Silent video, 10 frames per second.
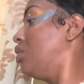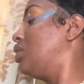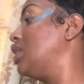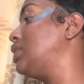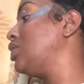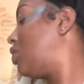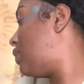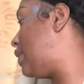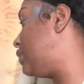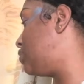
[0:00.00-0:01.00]
Kitty no
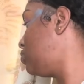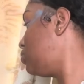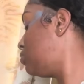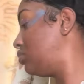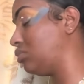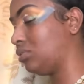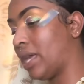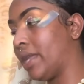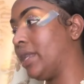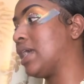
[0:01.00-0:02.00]
one
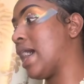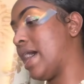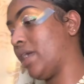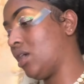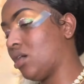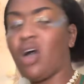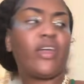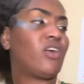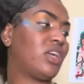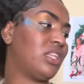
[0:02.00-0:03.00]
and the guy. Oh we
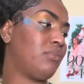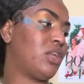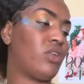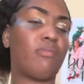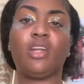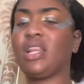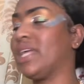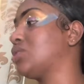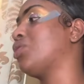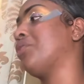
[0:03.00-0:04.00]
go, Kitty me on a blood
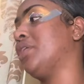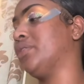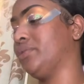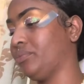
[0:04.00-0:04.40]
clot story now.